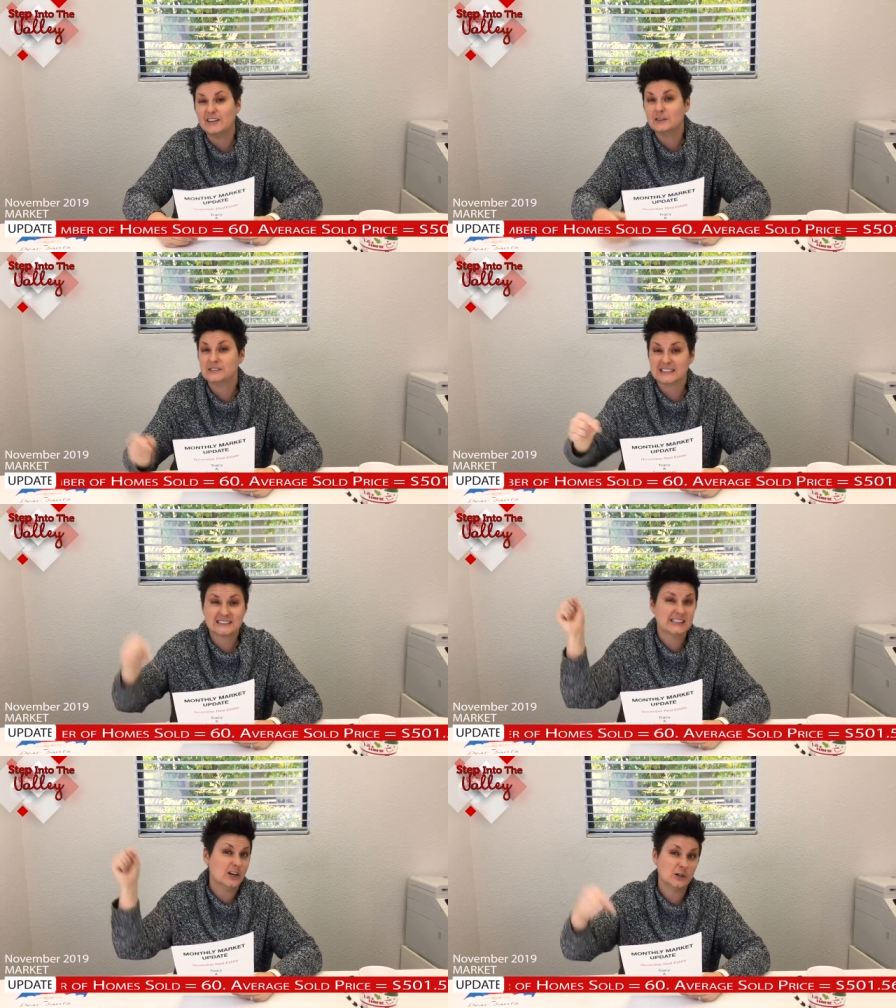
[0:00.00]
of those
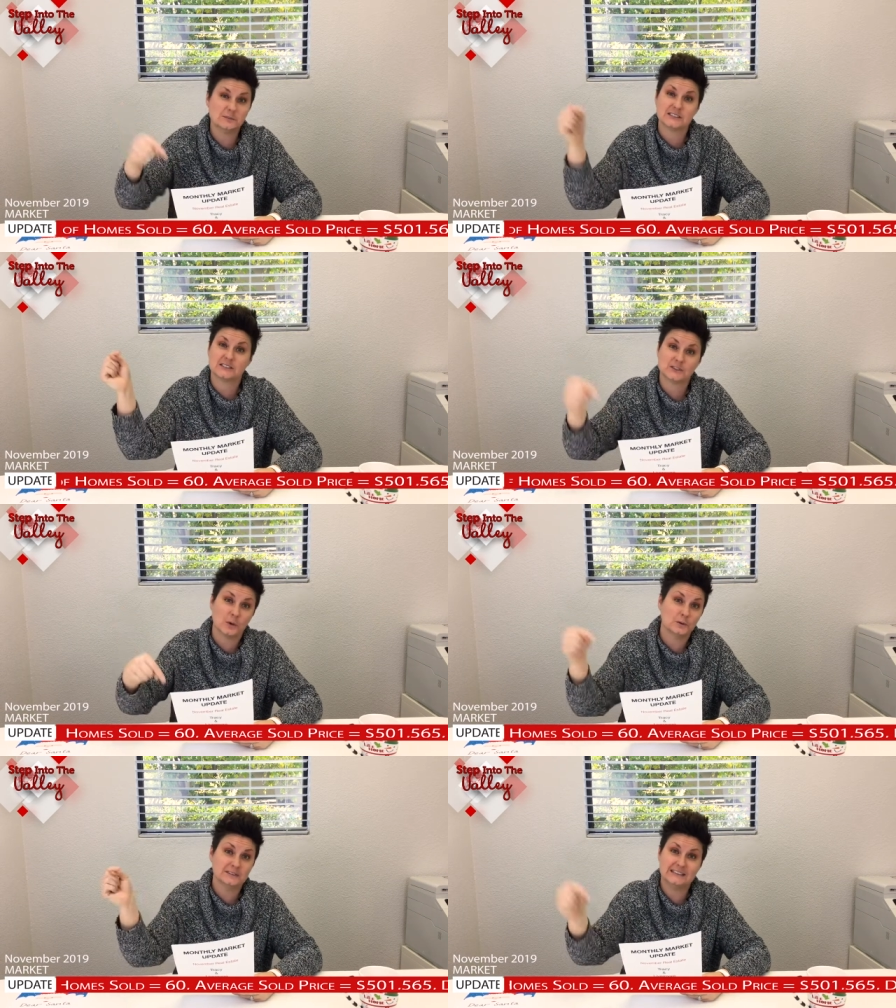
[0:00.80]
60 homes that
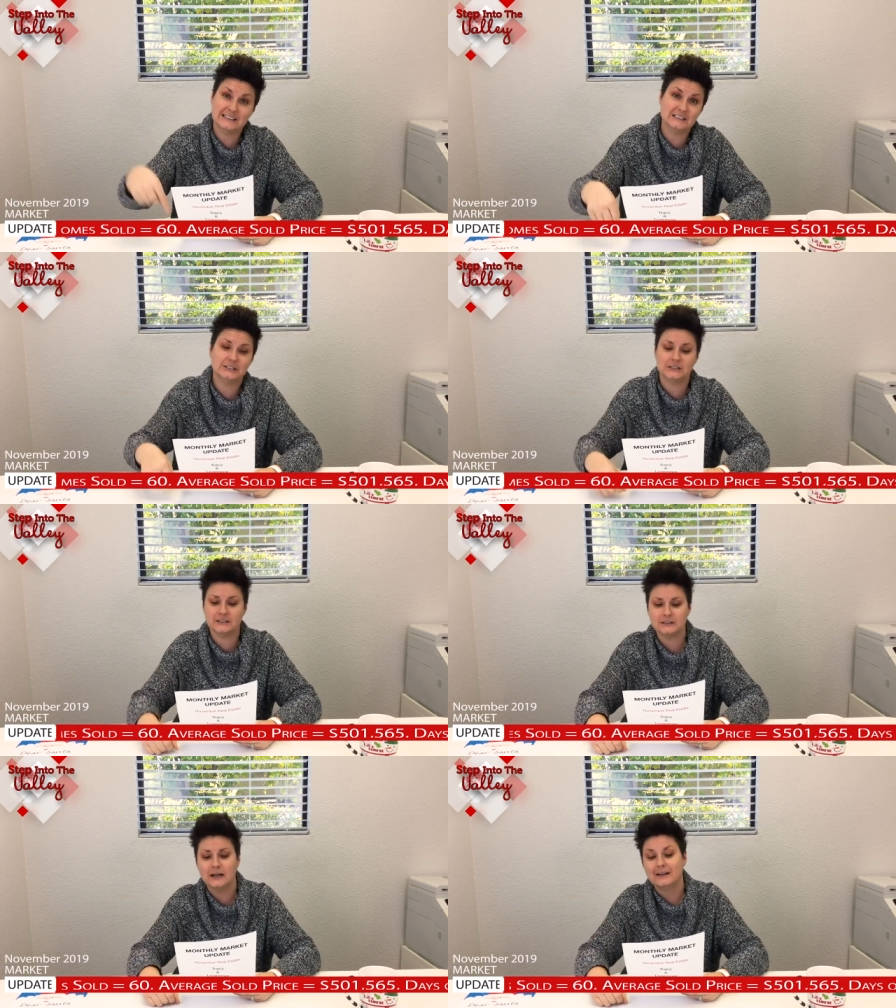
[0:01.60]
sold this
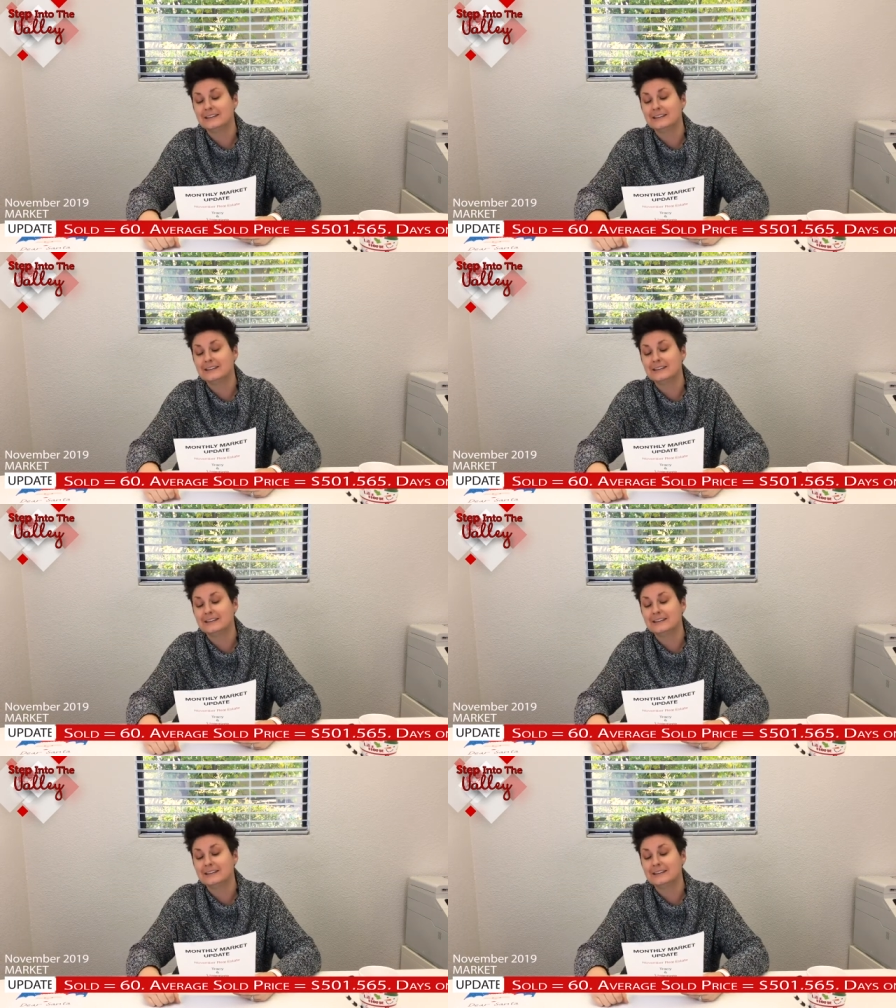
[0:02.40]
year,